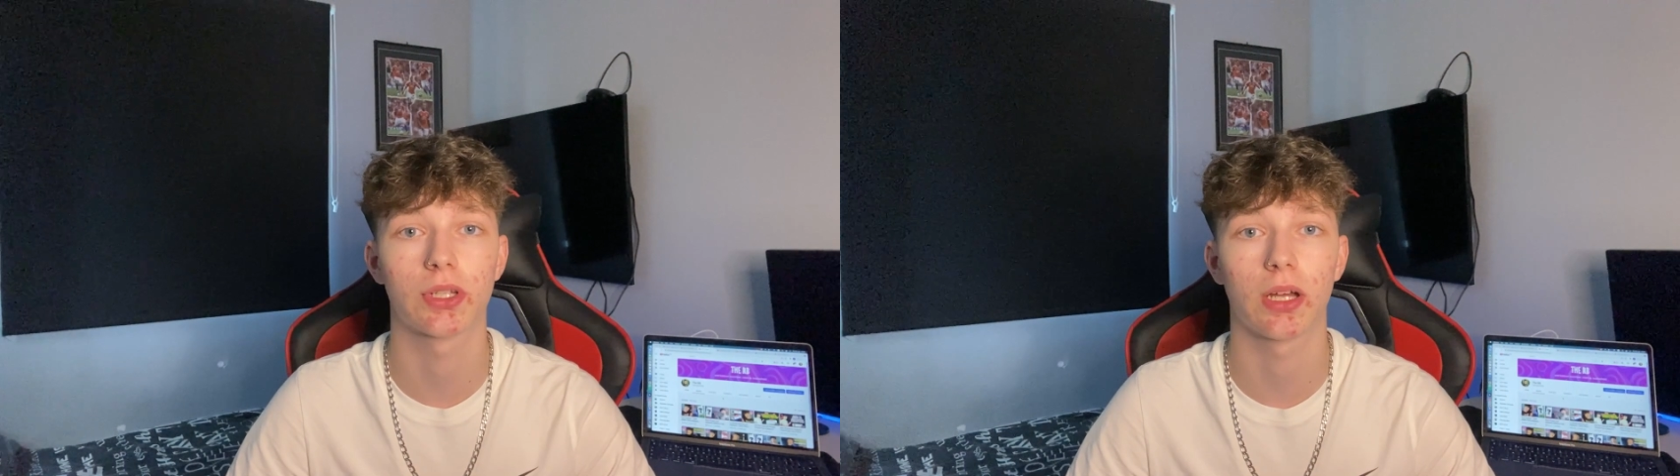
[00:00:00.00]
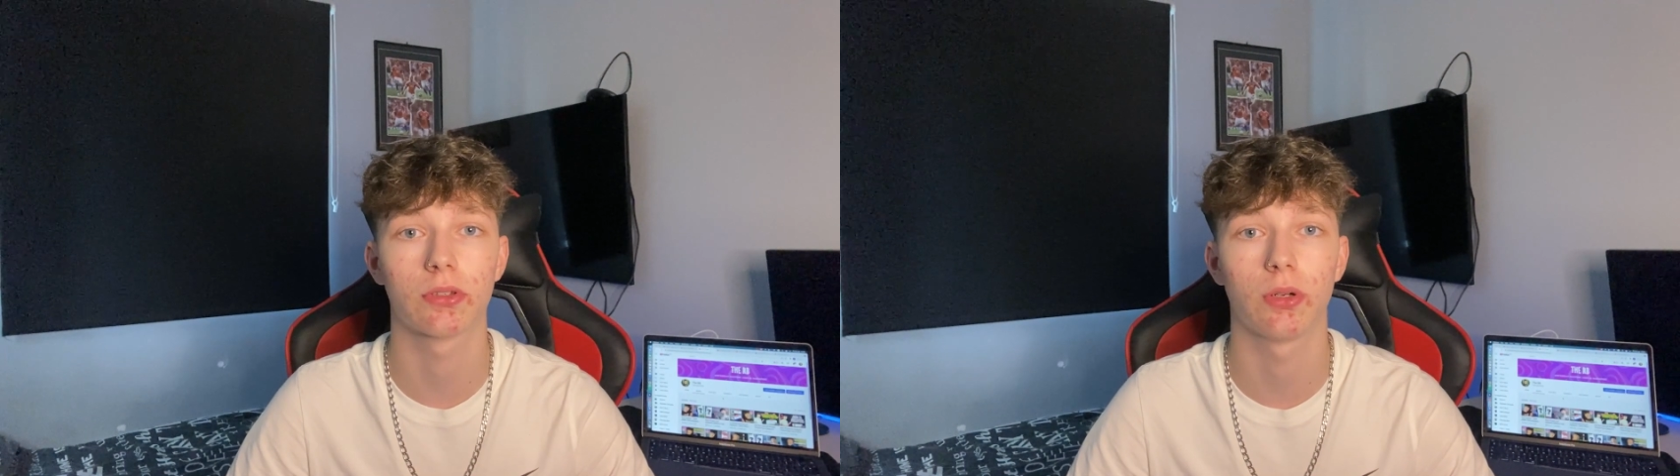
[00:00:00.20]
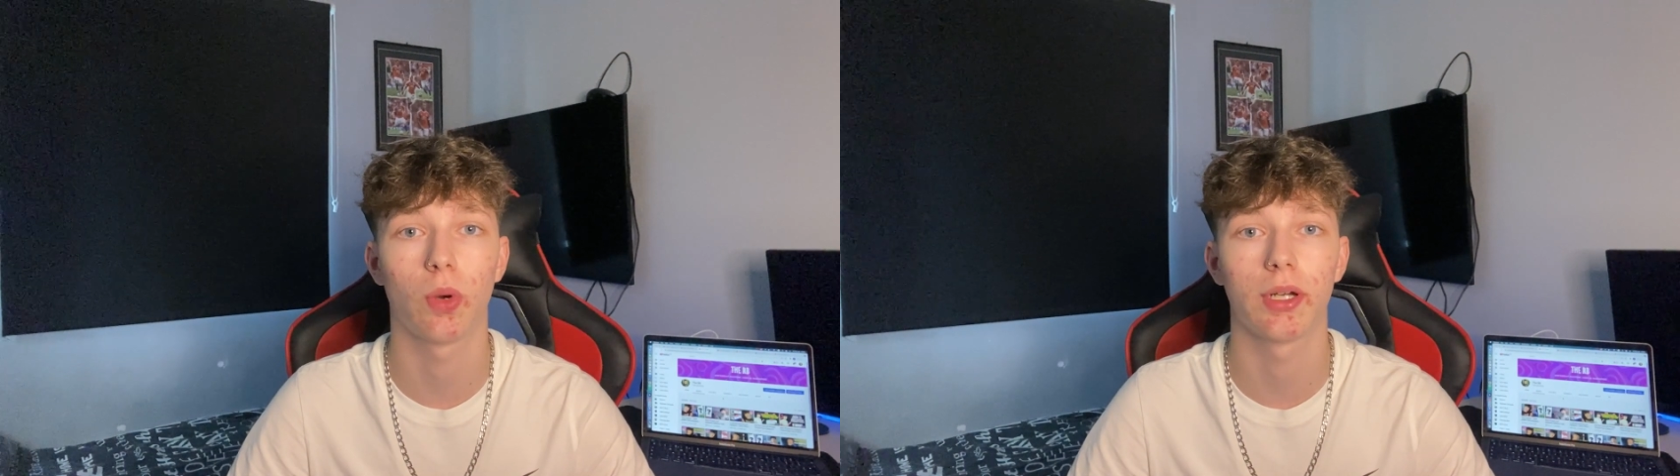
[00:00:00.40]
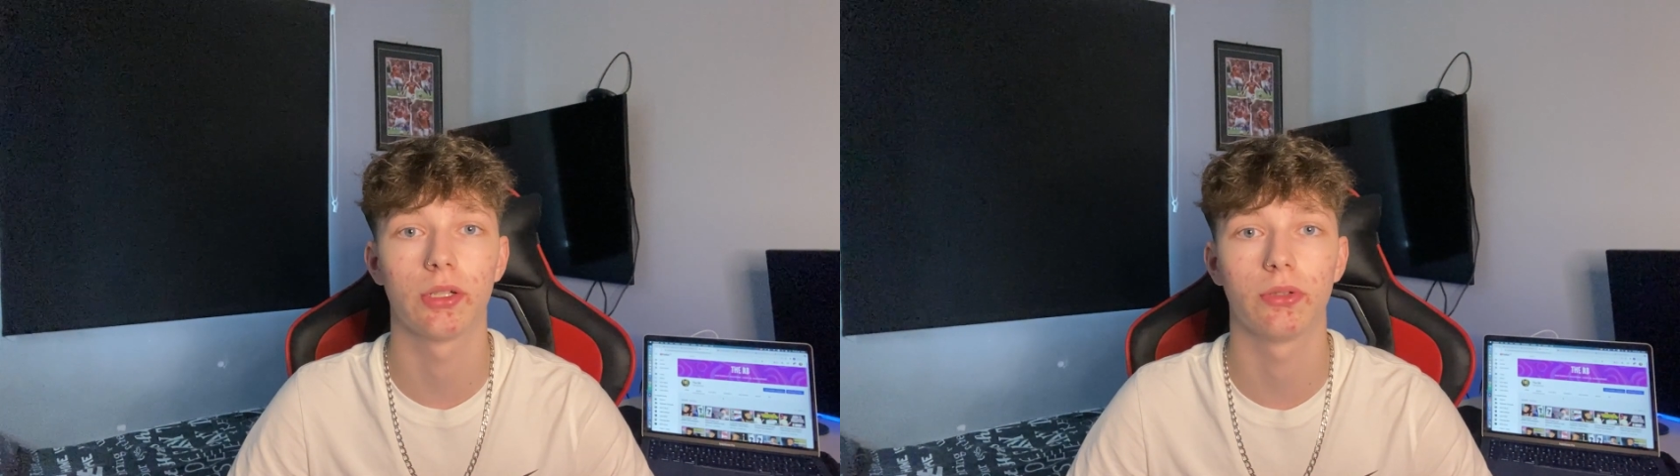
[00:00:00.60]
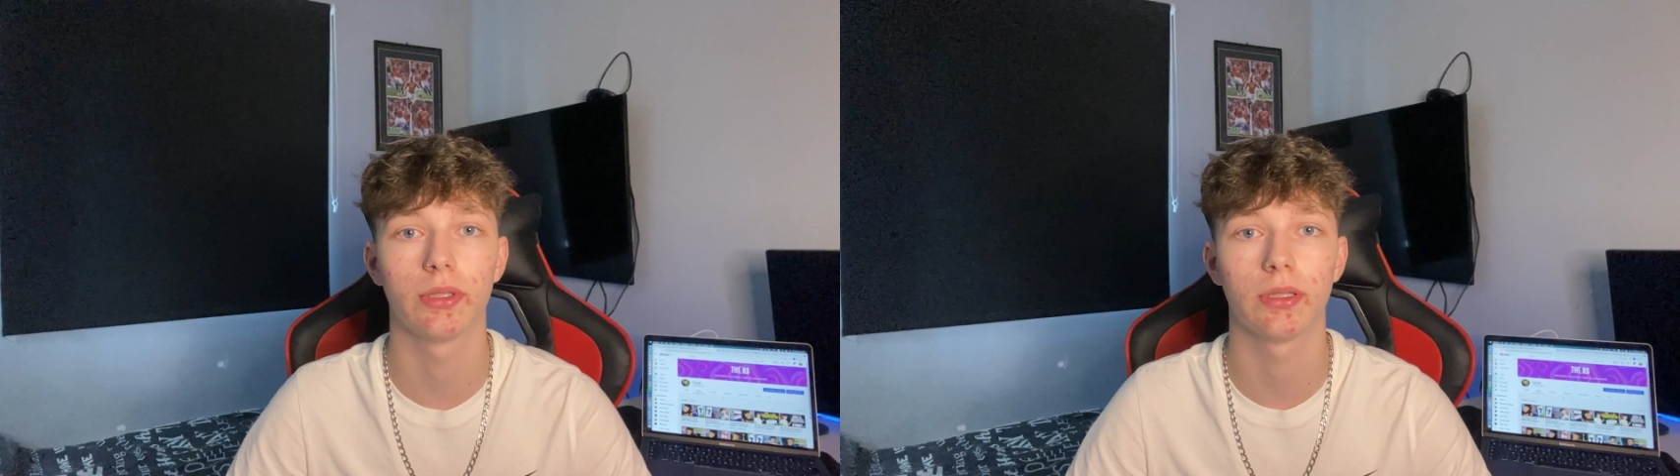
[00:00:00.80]
out to a wider
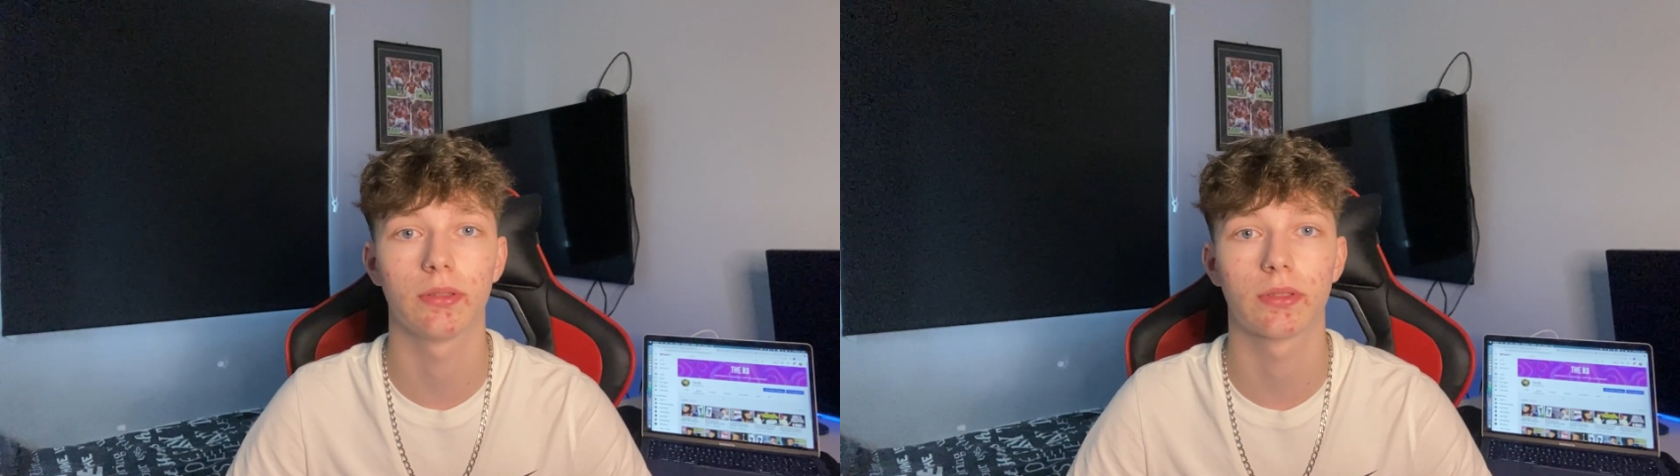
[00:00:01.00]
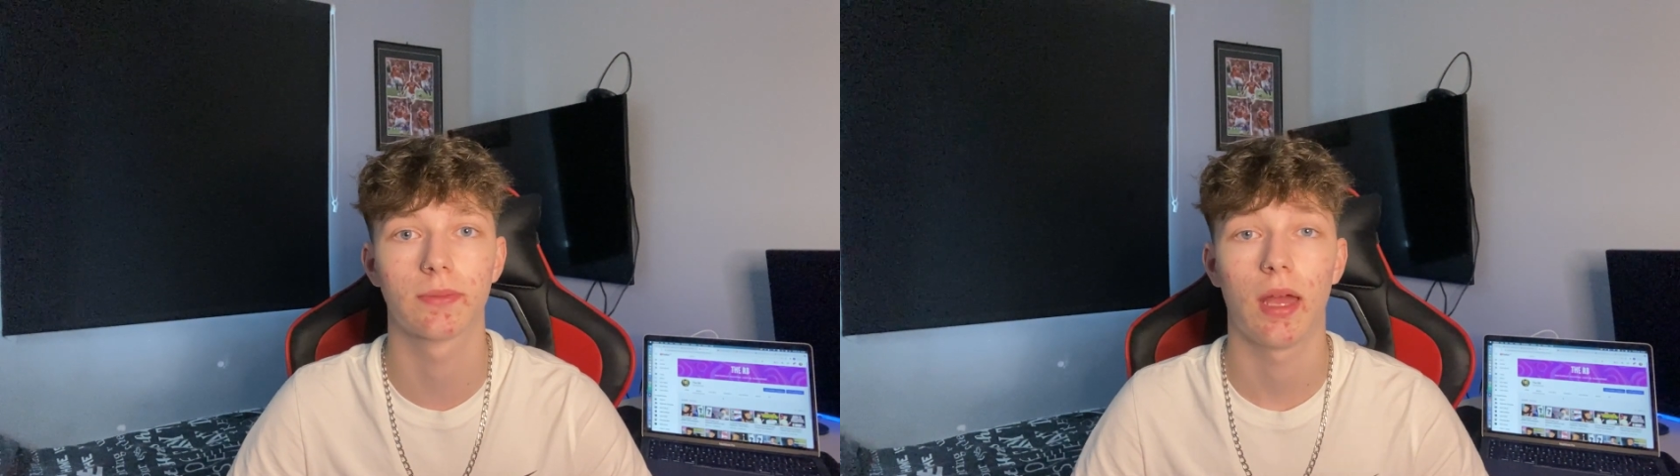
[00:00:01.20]
audience.